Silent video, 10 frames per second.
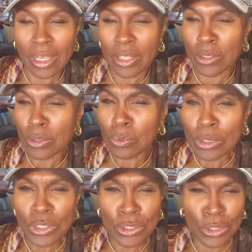I know
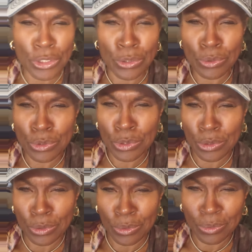what you're used
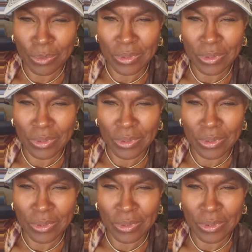to